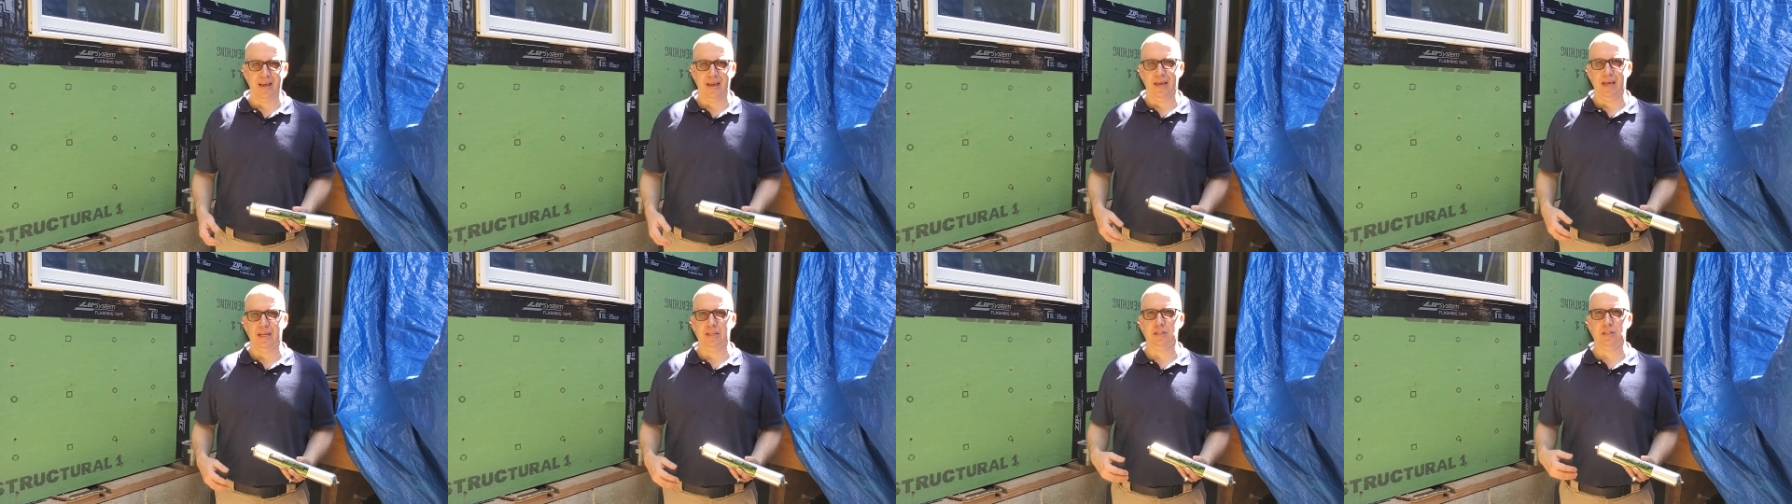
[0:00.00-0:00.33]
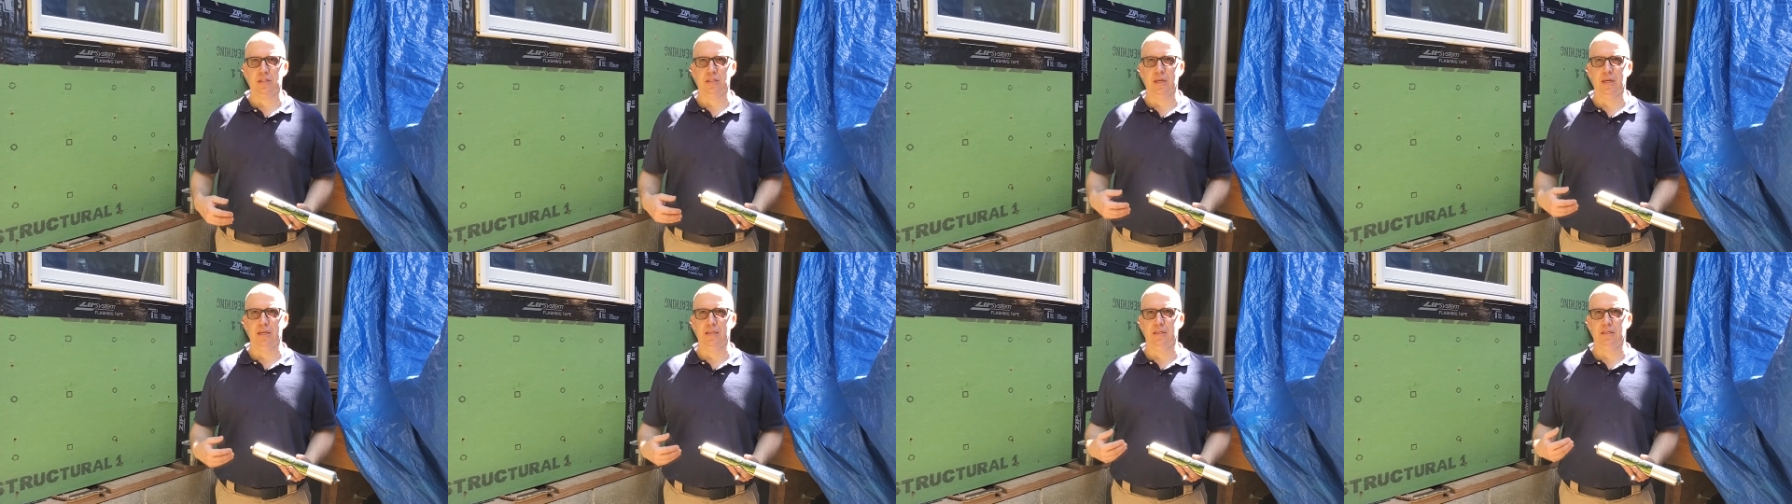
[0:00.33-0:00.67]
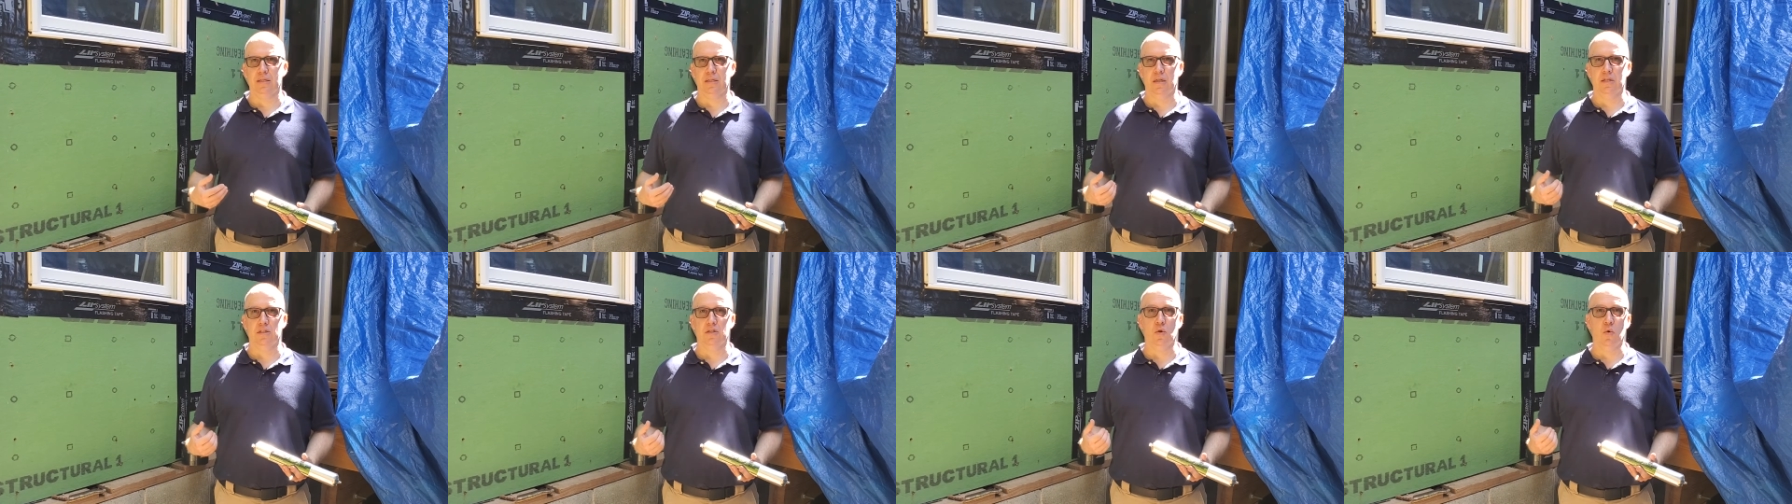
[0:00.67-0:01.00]
It's,
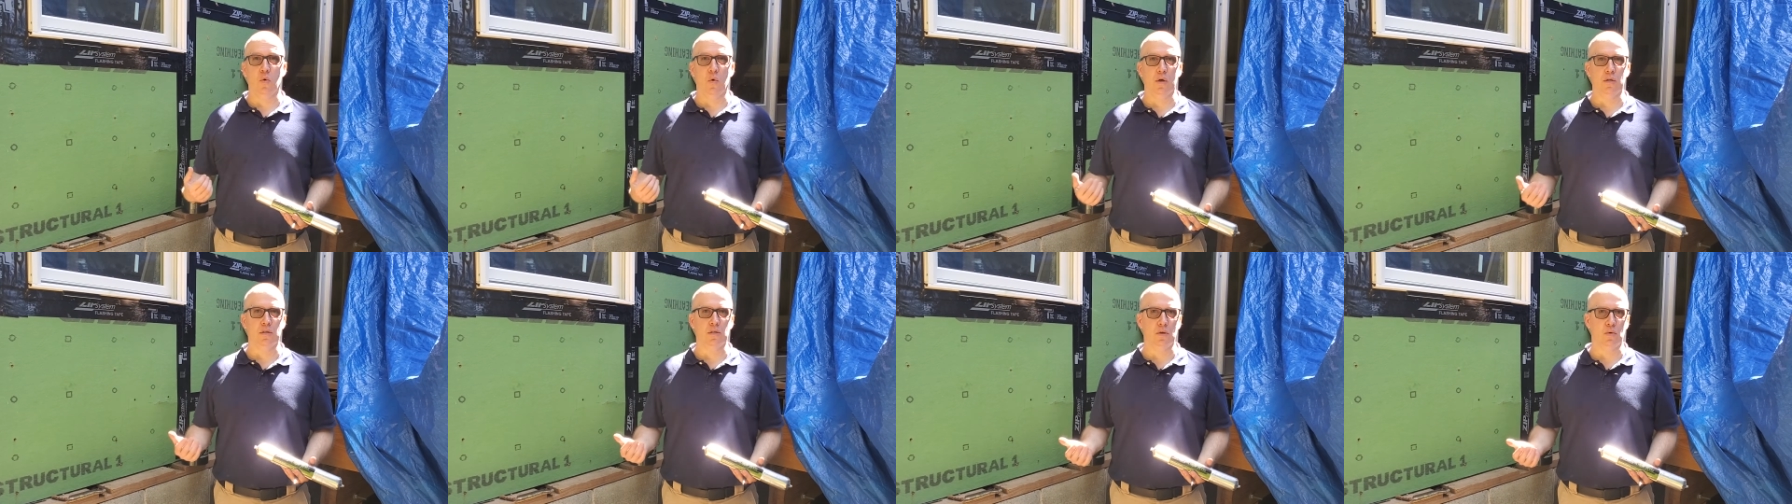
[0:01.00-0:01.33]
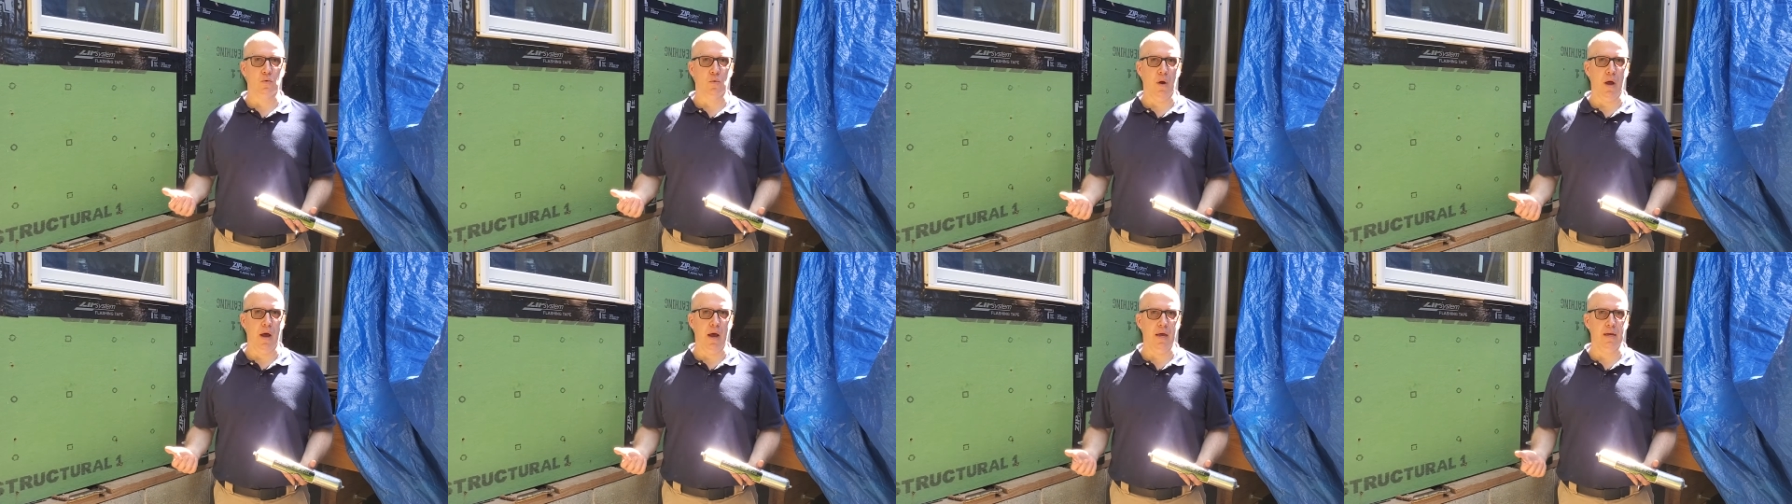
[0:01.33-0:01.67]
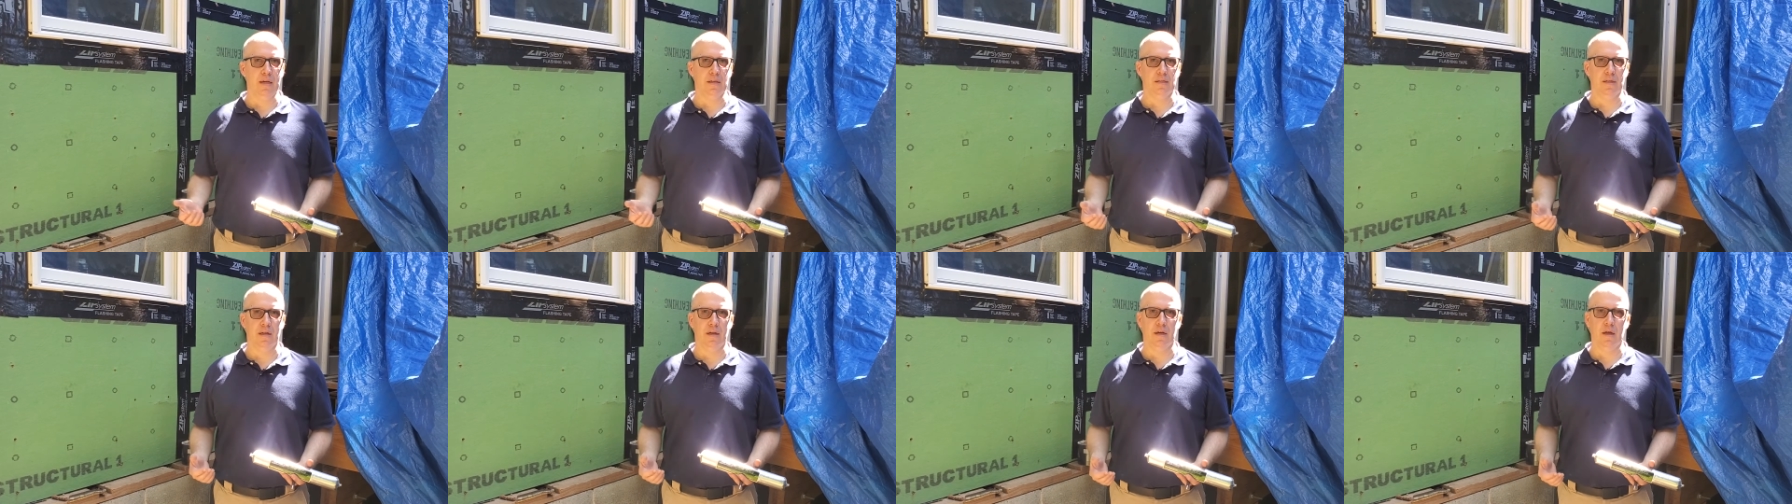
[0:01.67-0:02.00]
it's, it's going to rot,
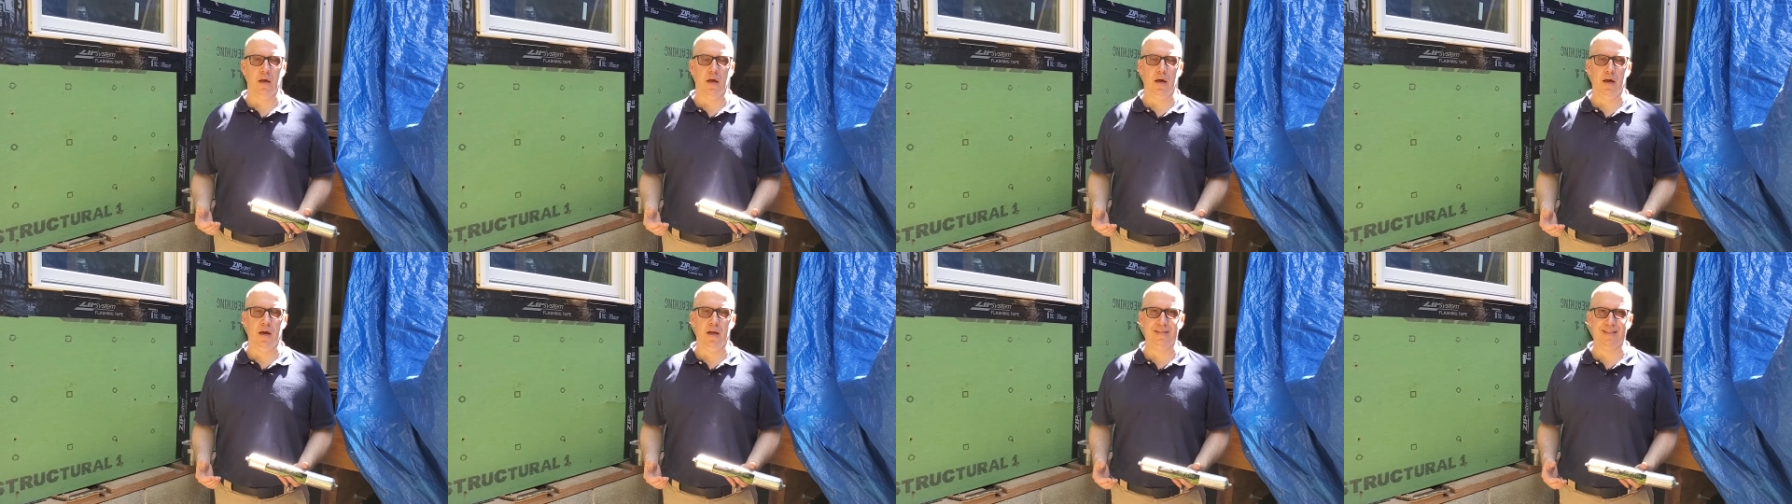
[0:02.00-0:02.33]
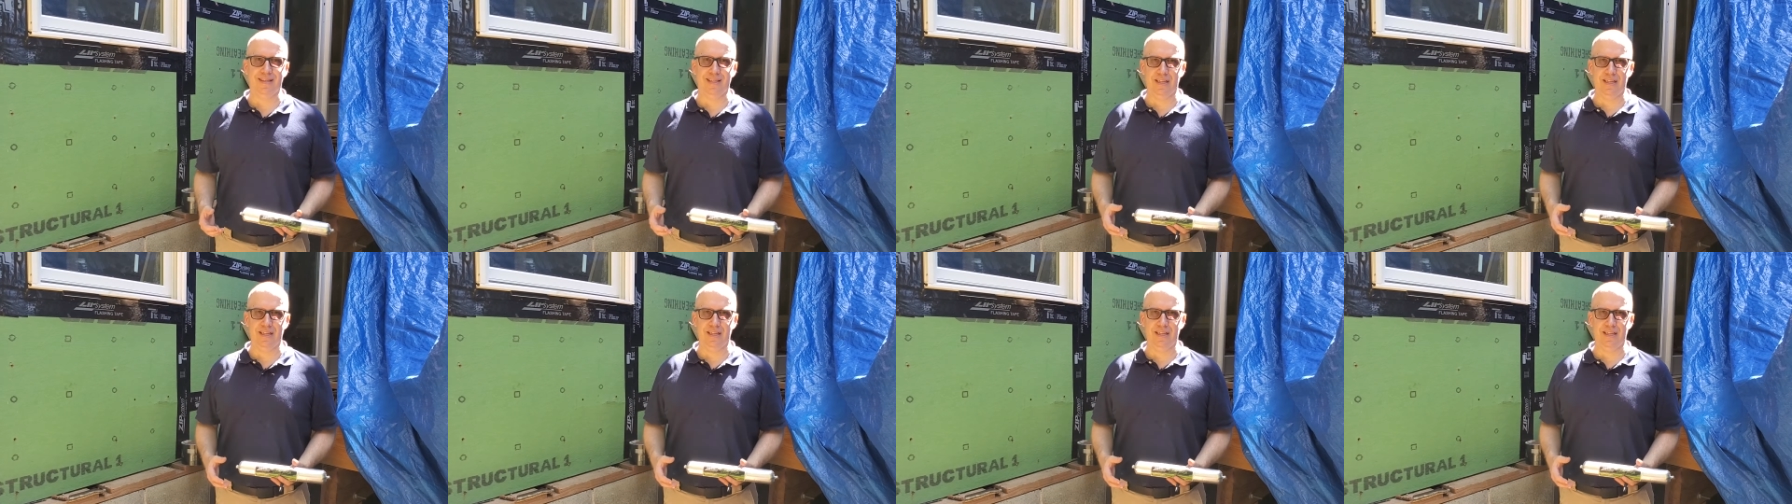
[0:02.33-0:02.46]
and it's going to cause